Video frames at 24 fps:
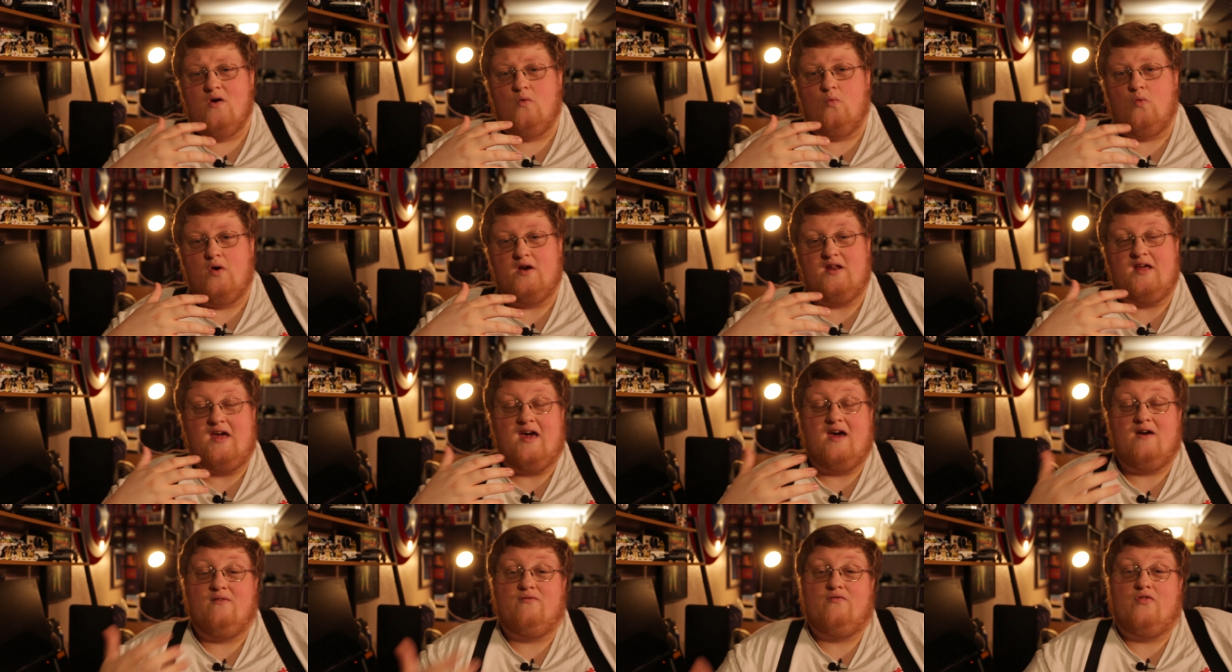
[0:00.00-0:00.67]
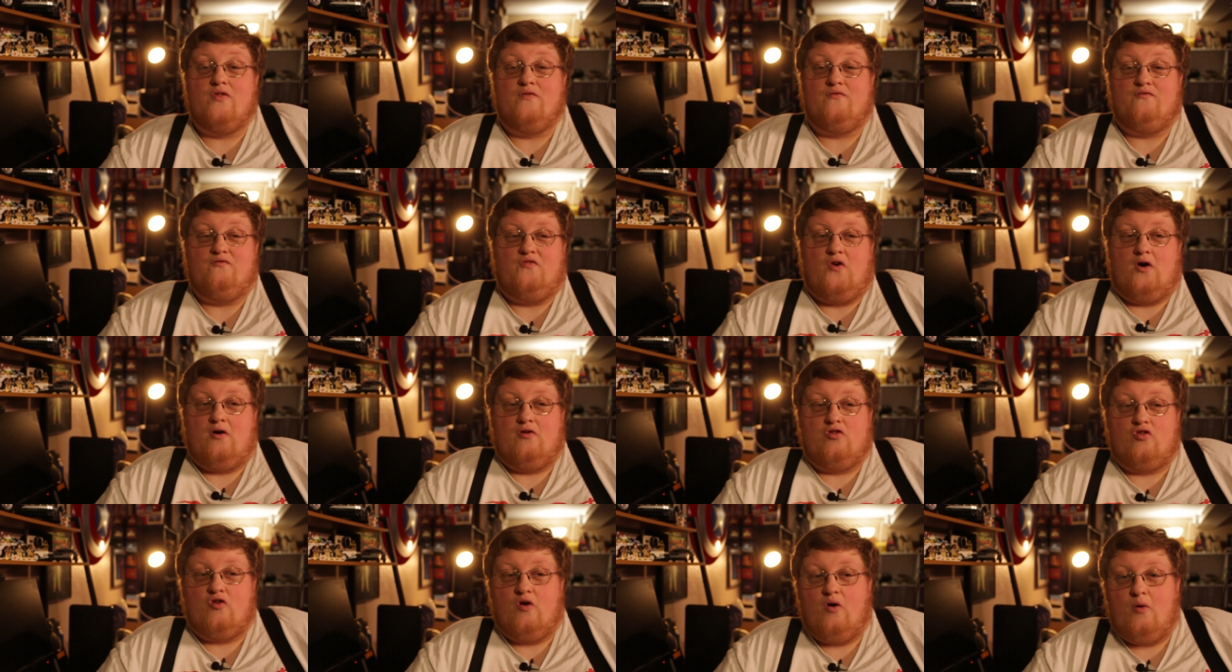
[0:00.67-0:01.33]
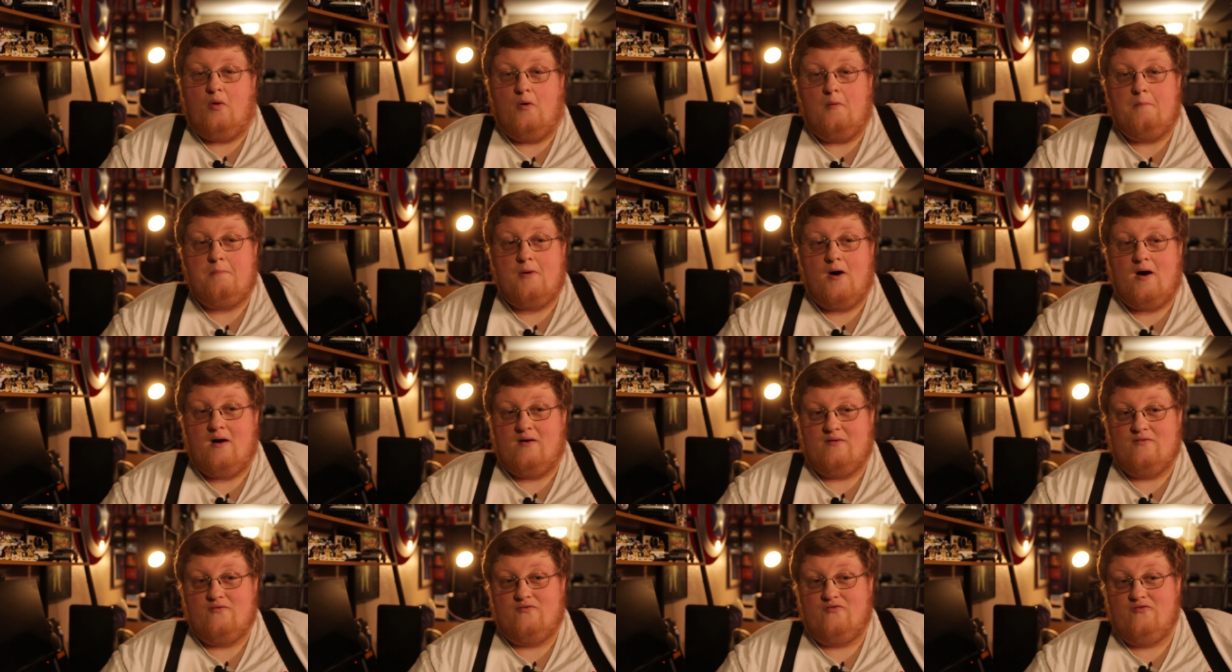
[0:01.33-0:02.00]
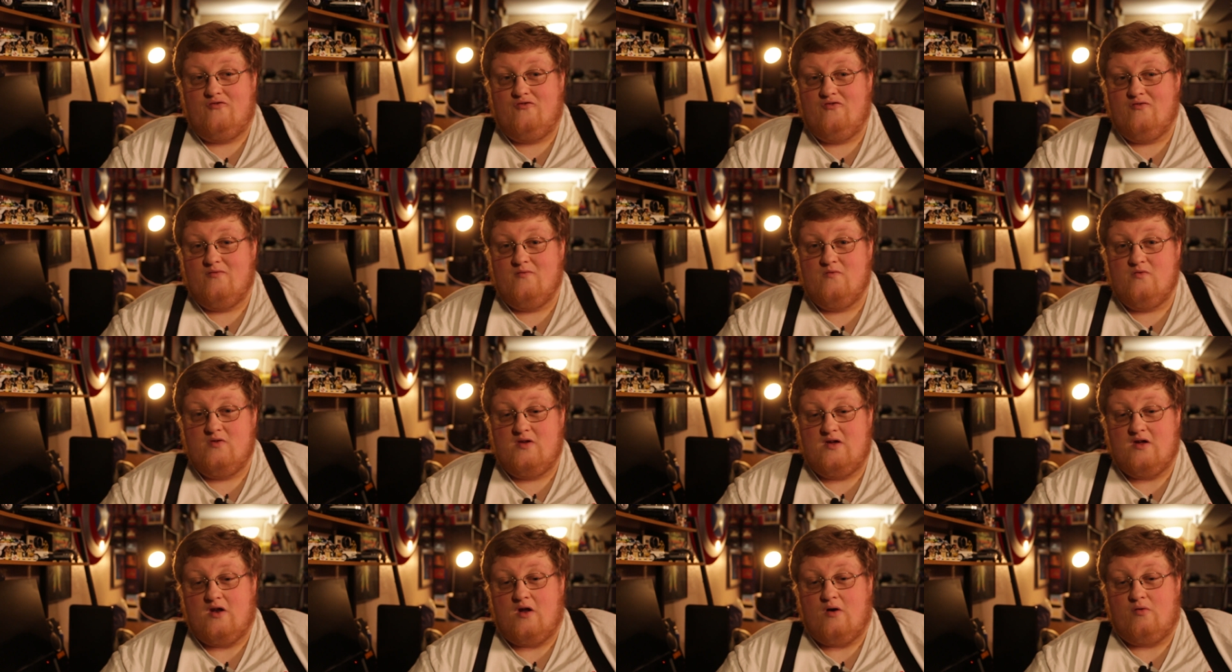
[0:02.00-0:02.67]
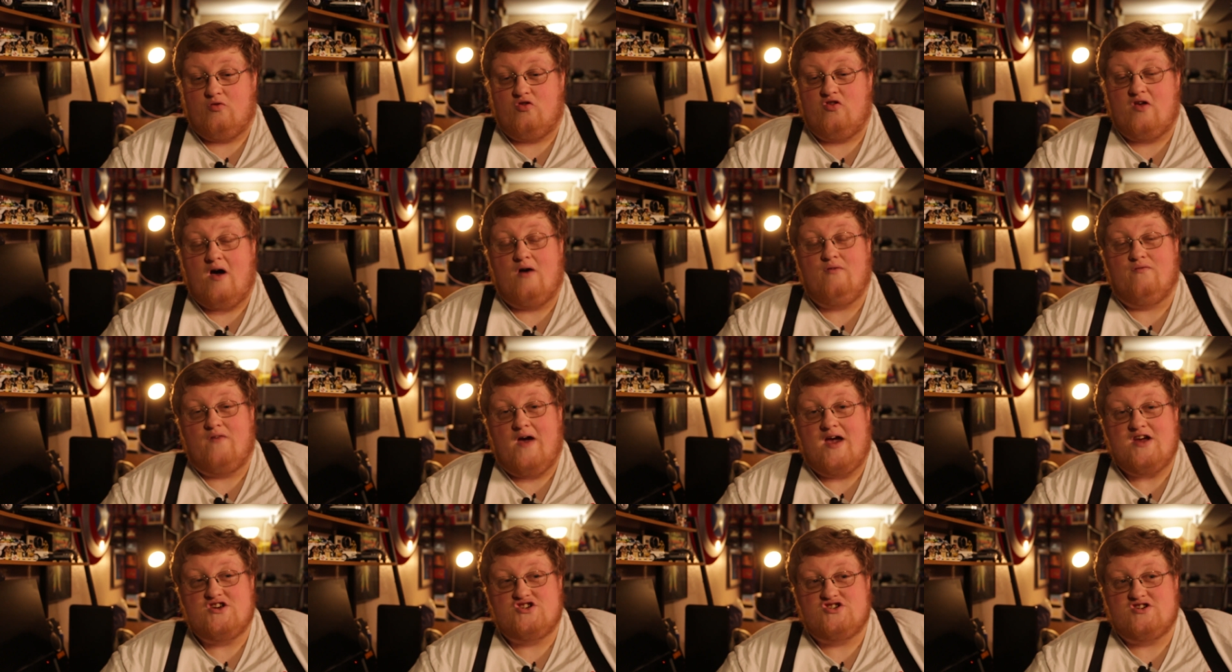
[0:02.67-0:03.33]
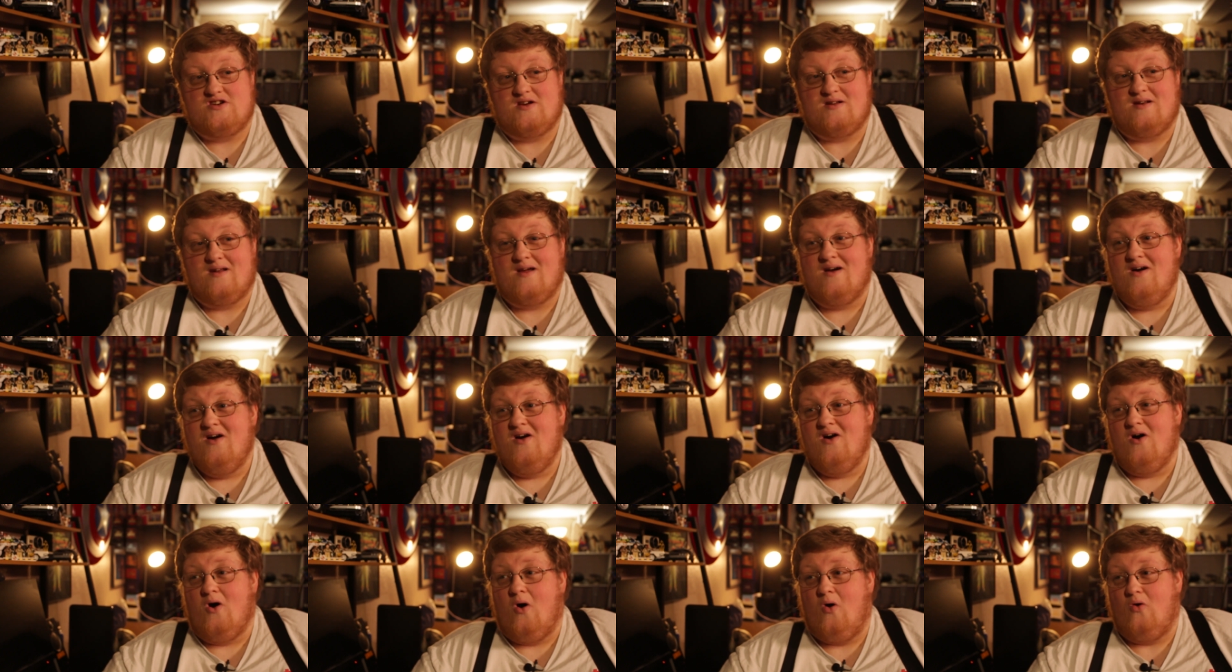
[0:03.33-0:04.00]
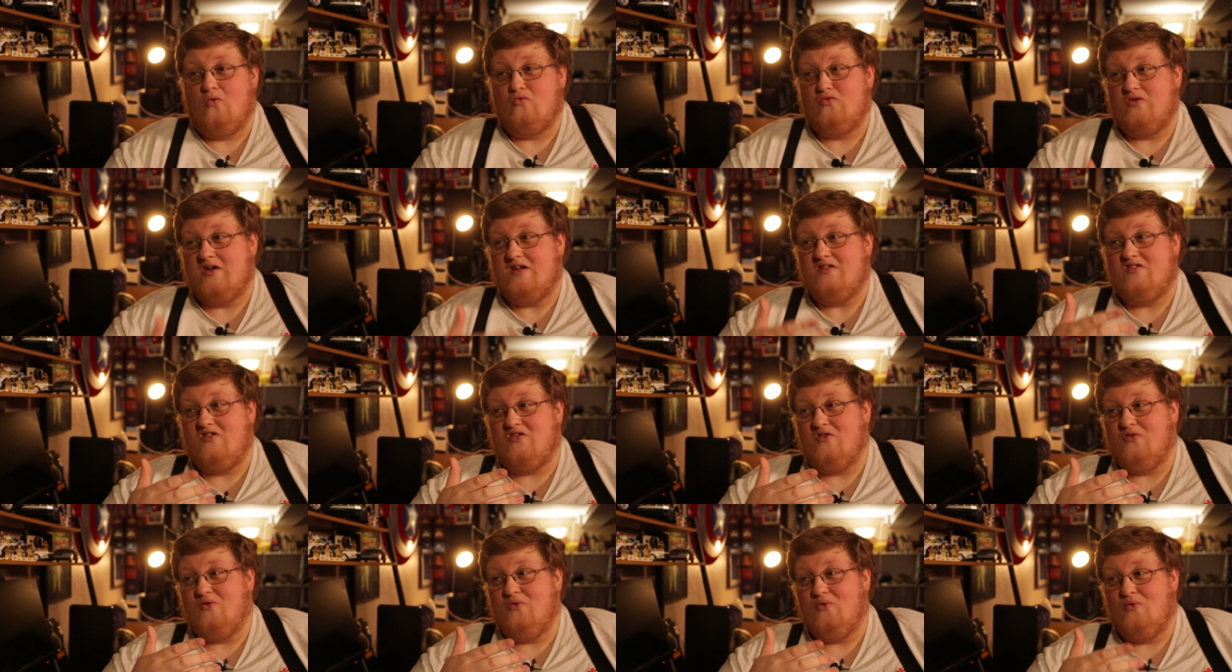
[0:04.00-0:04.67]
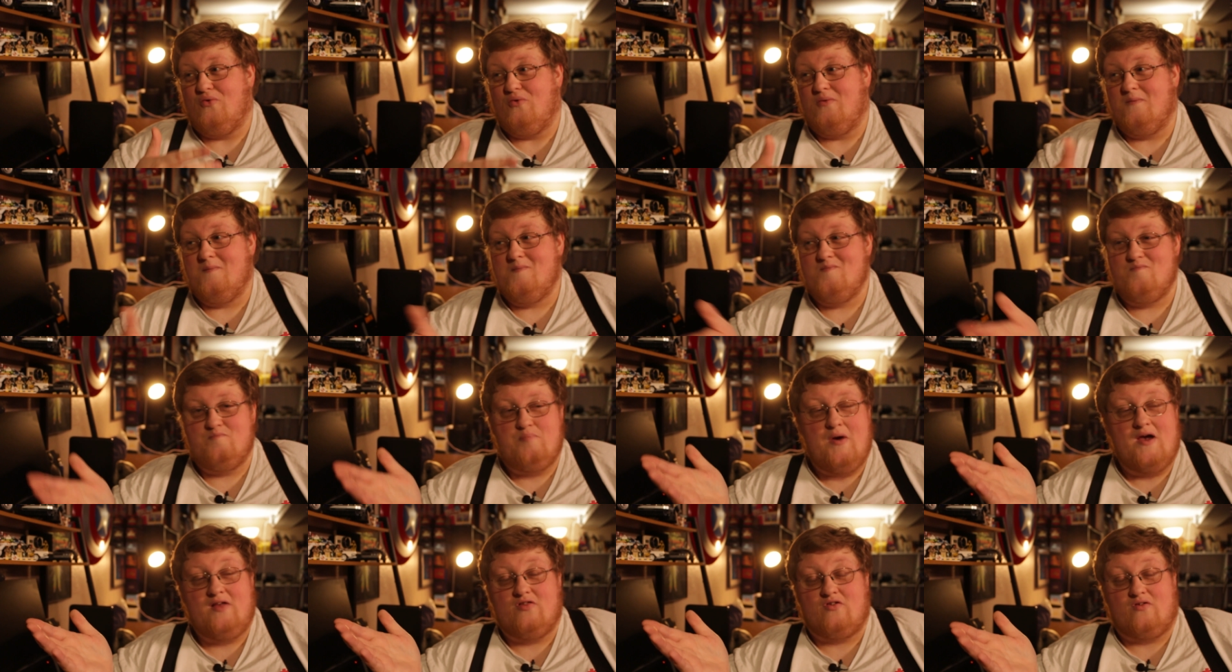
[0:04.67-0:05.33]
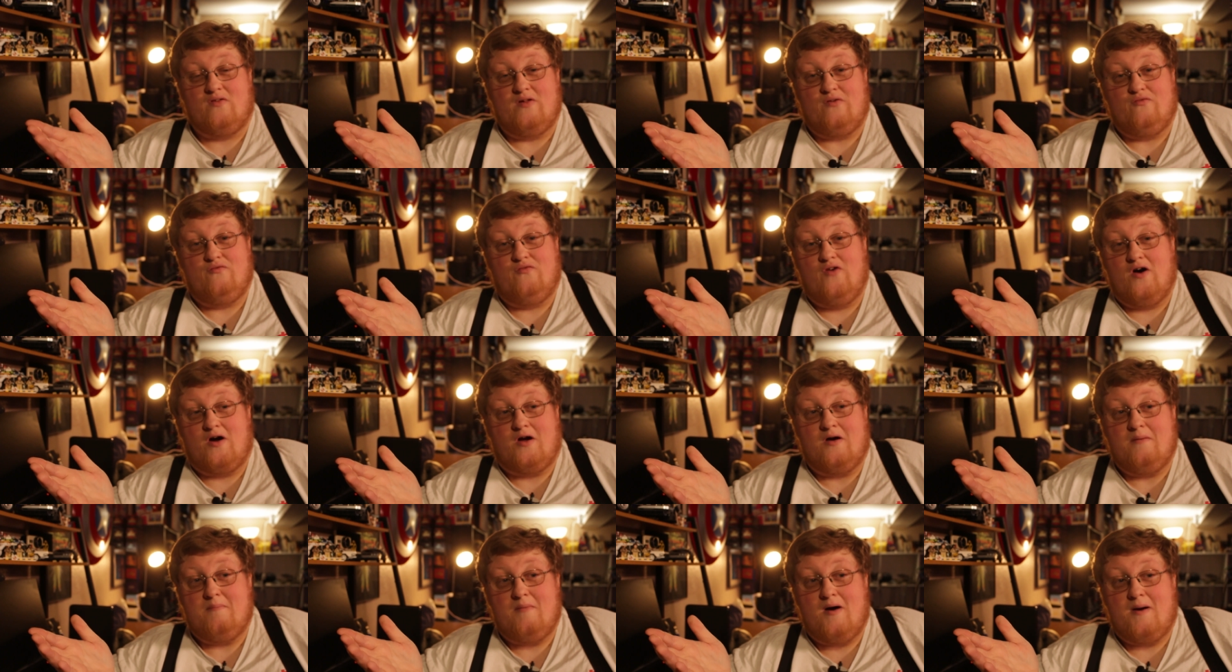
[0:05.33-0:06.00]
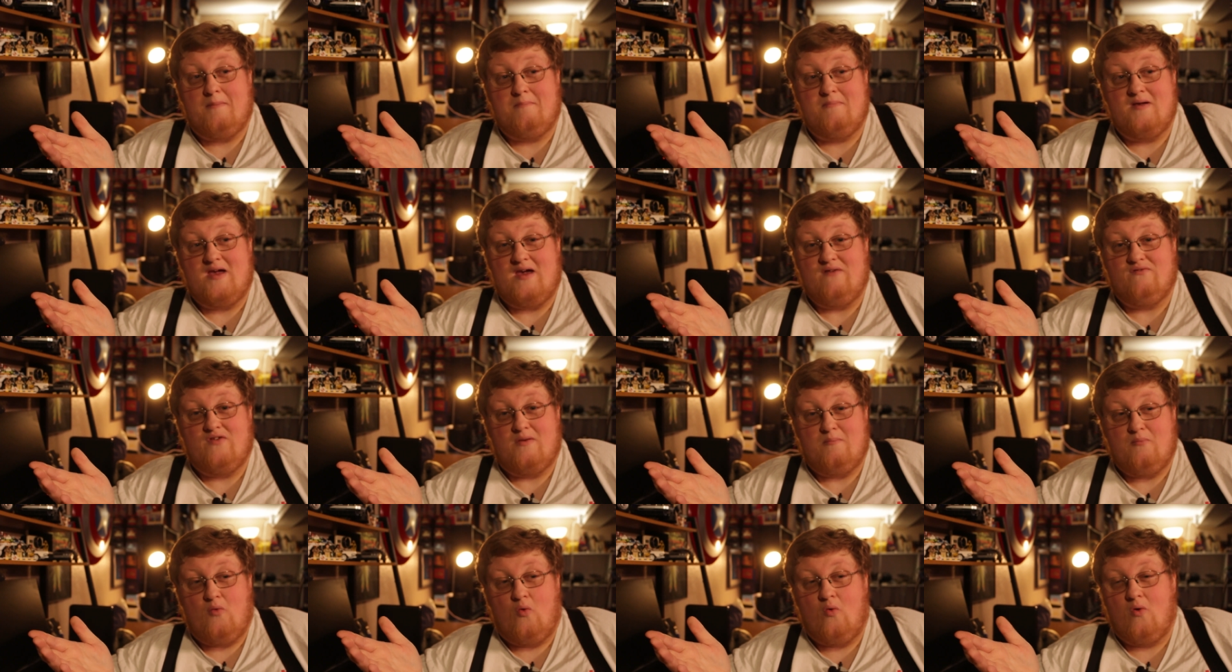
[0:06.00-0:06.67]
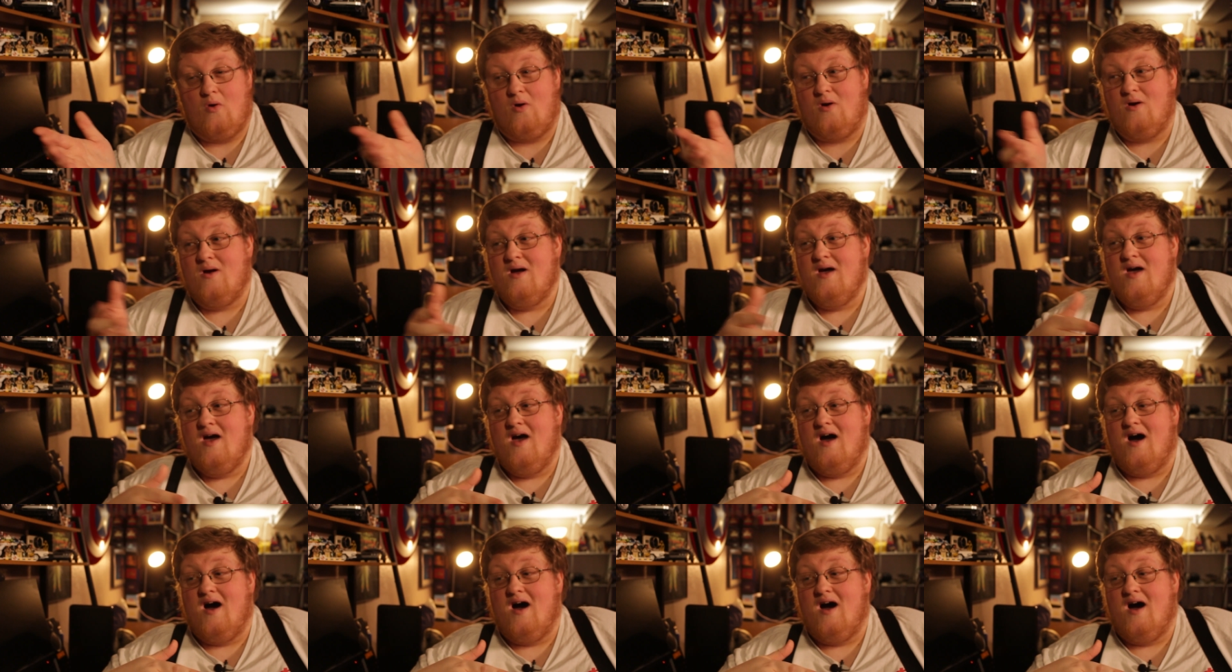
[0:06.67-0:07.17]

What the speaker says: would give the false hope of, salvation only to basically fuck him up even more.